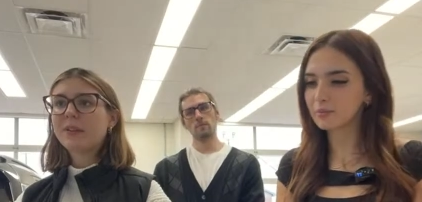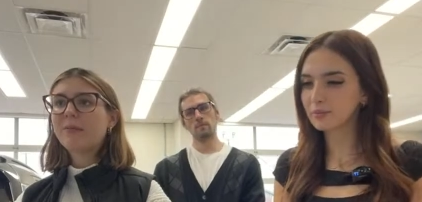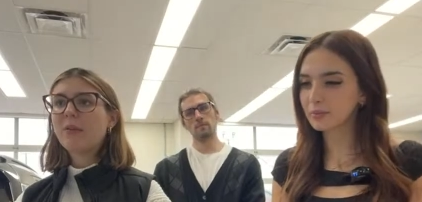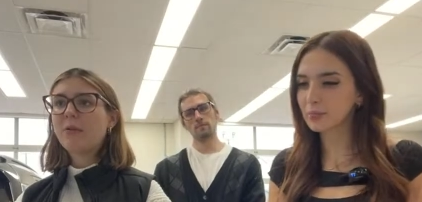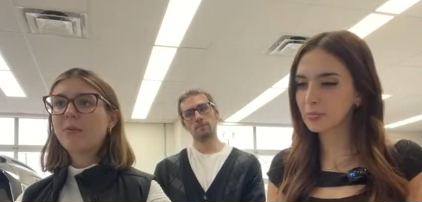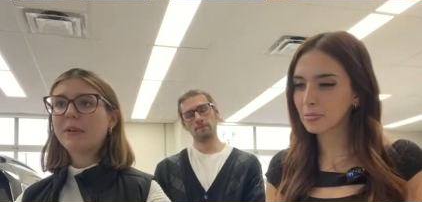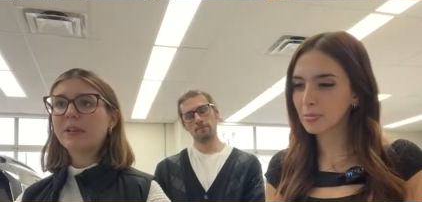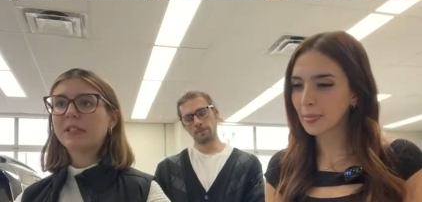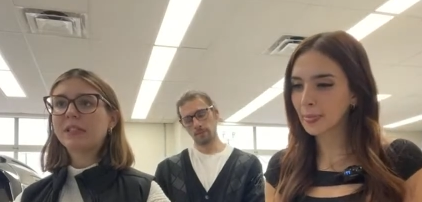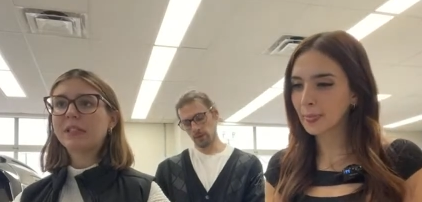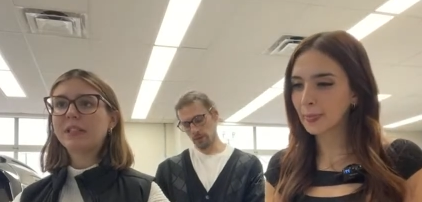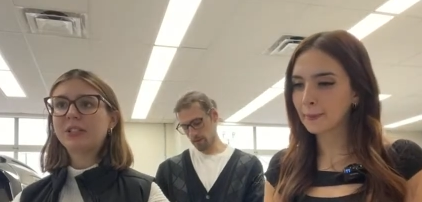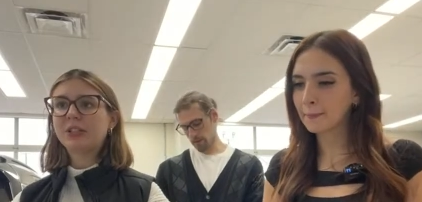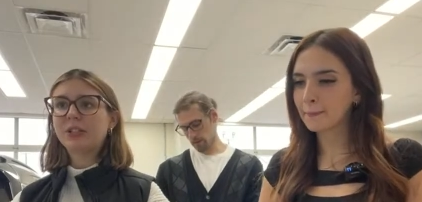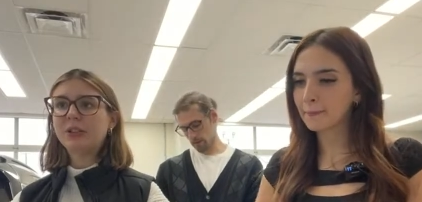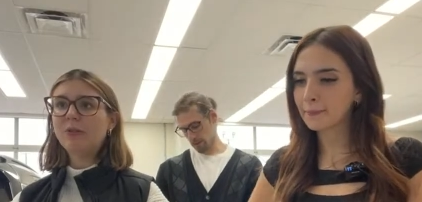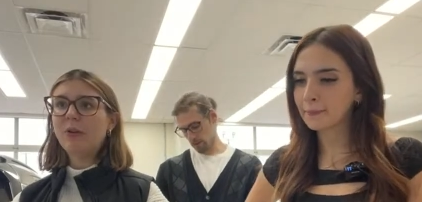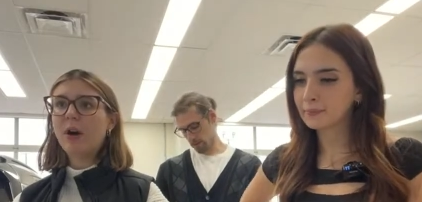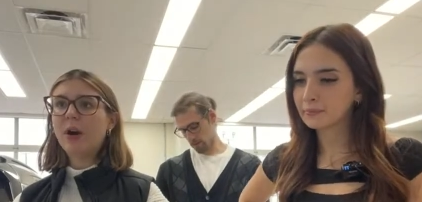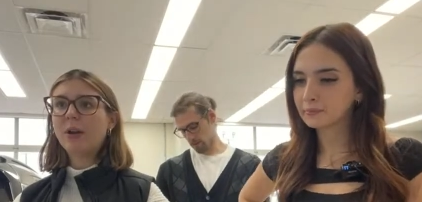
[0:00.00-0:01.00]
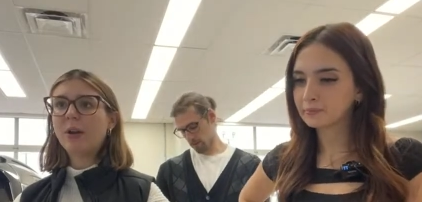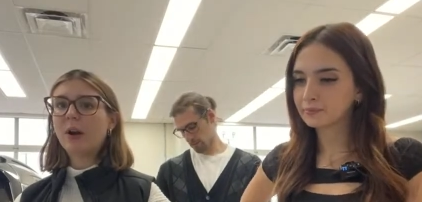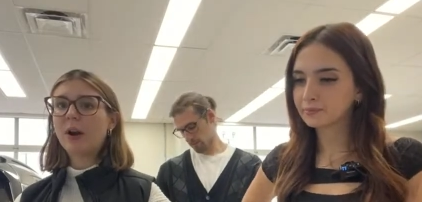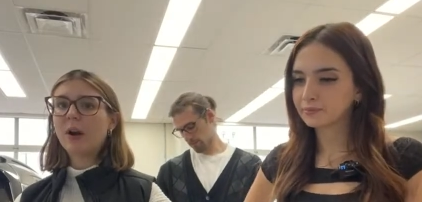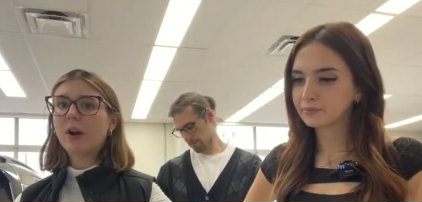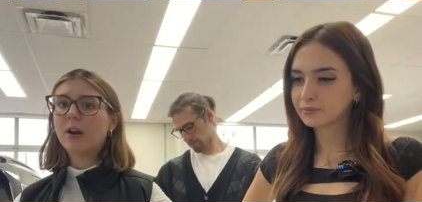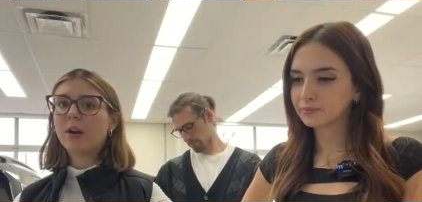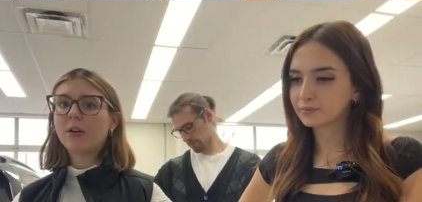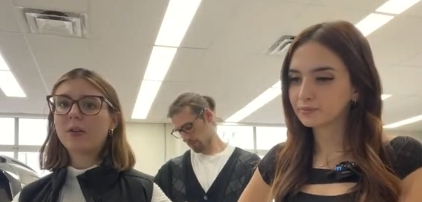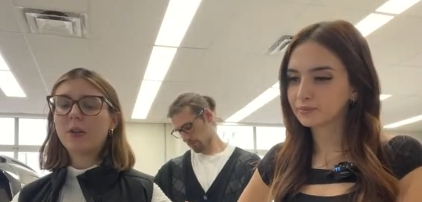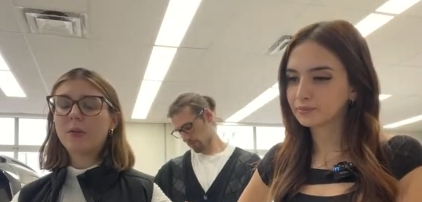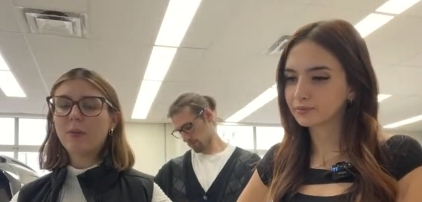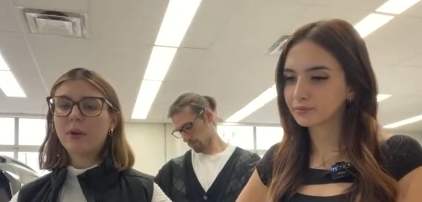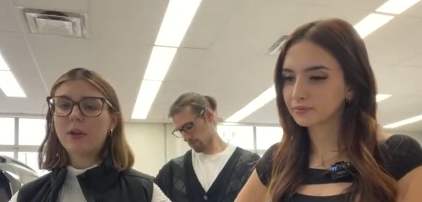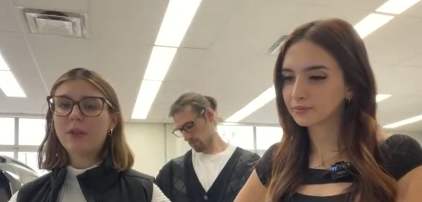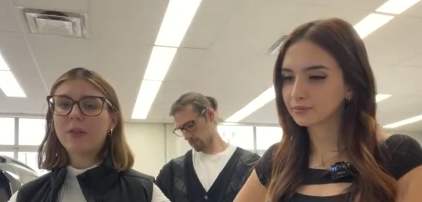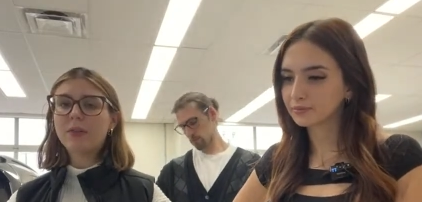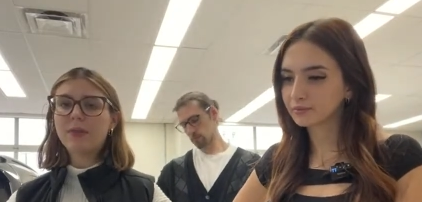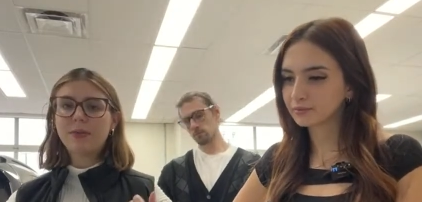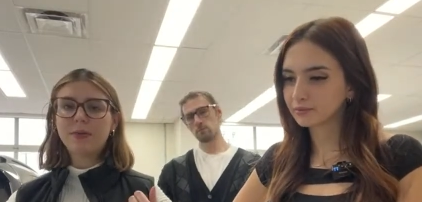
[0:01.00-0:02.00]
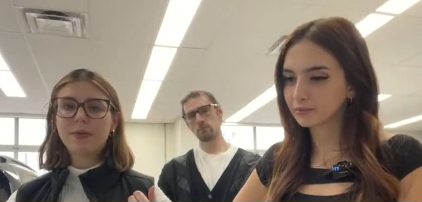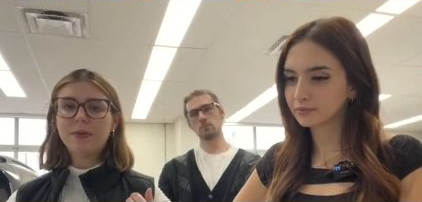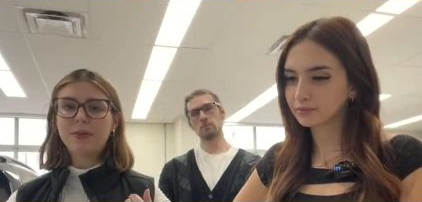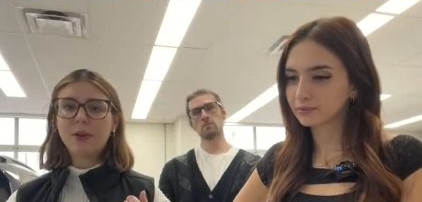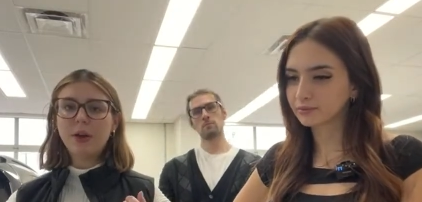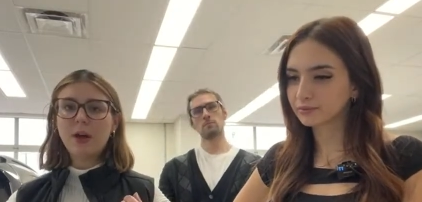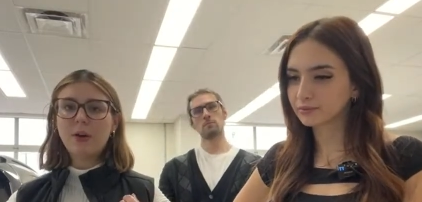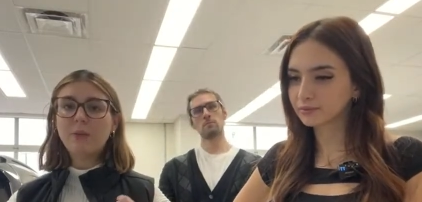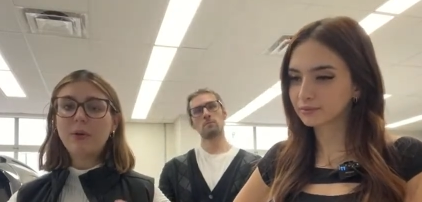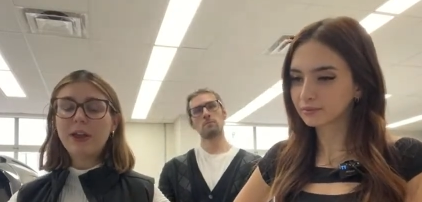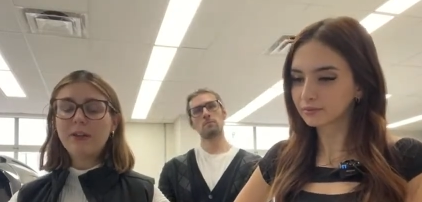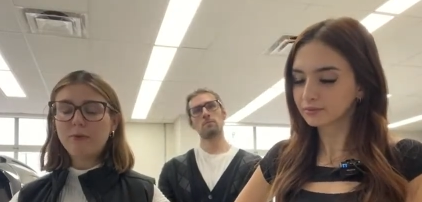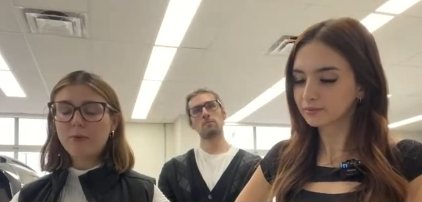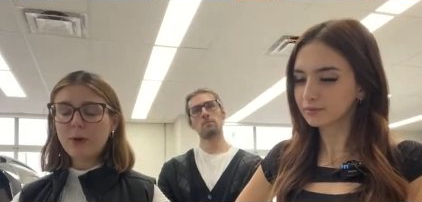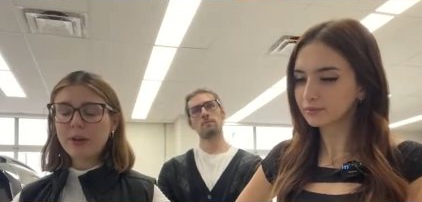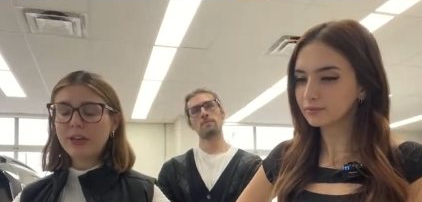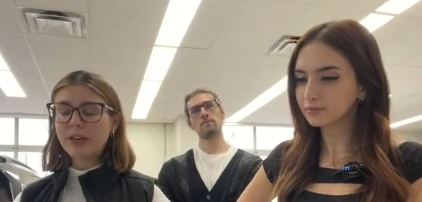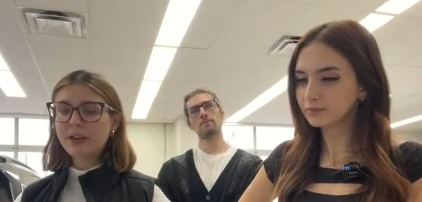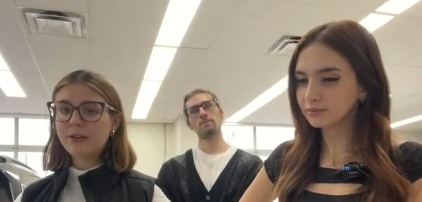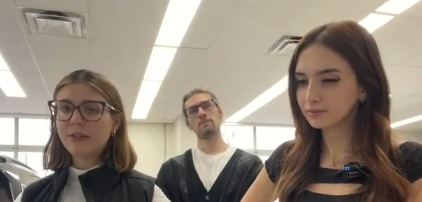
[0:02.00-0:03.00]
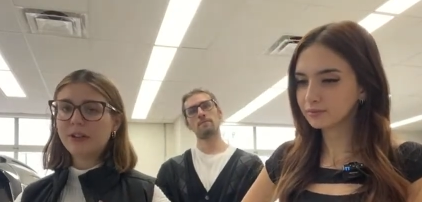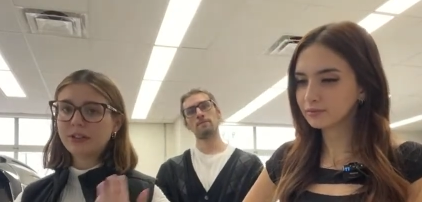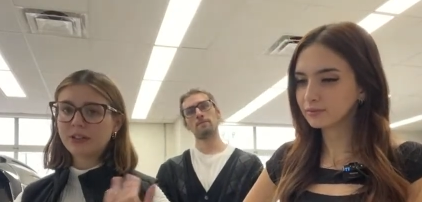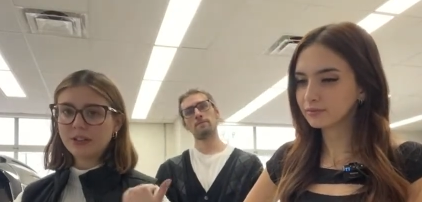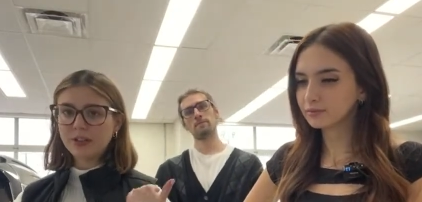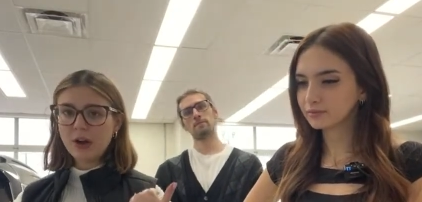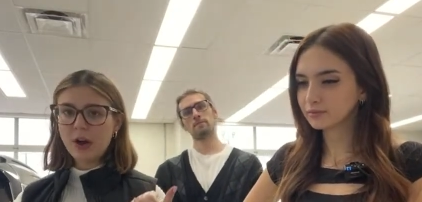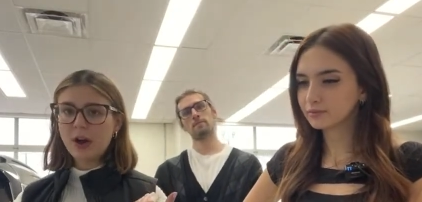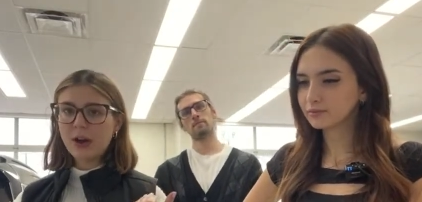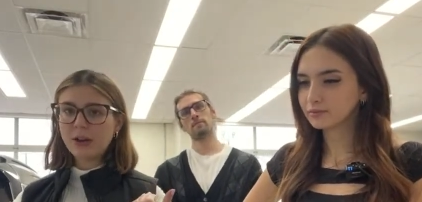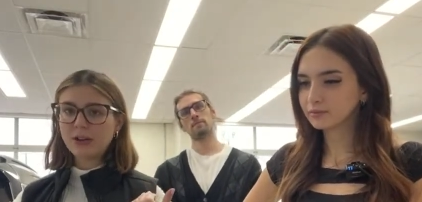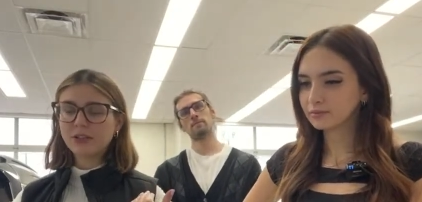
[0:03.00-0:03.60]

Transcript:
Speaker 1: what we see too on our the one the we have one here that's not a